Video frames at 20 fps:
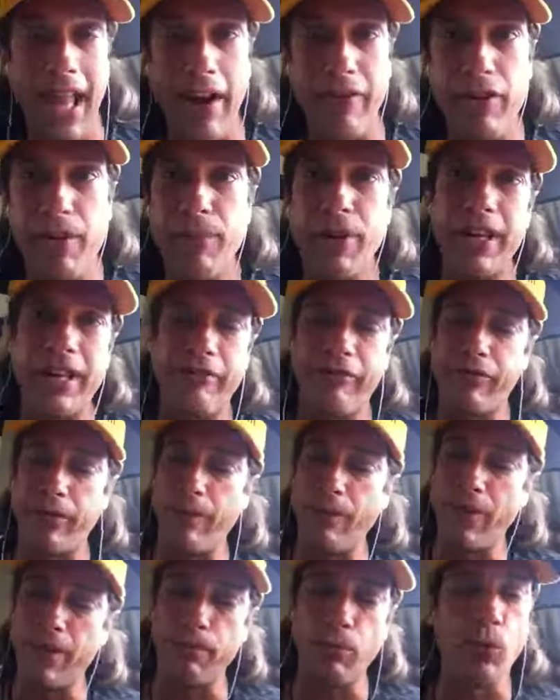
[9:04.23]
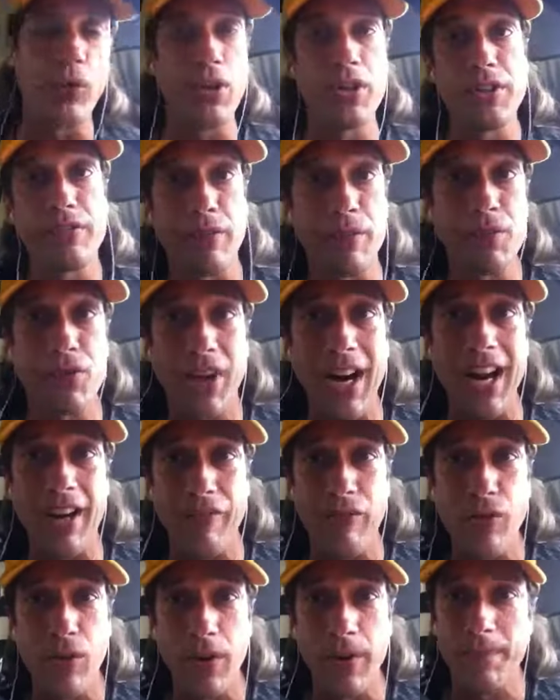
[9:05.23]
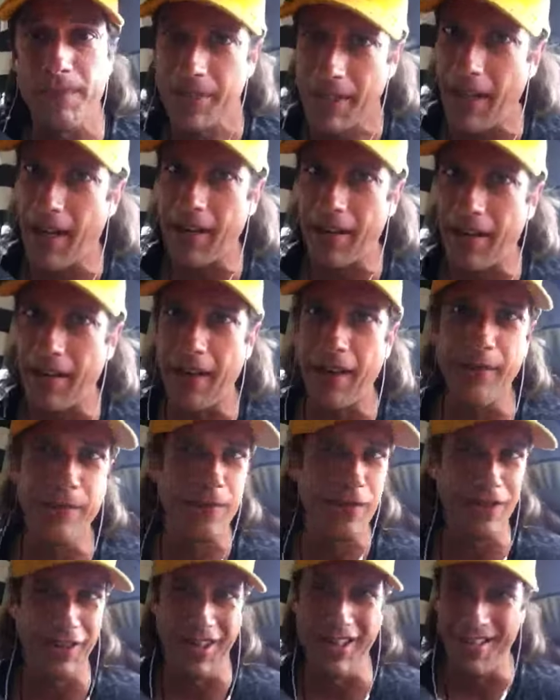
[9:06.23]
everybody from the boards from track forum dot com.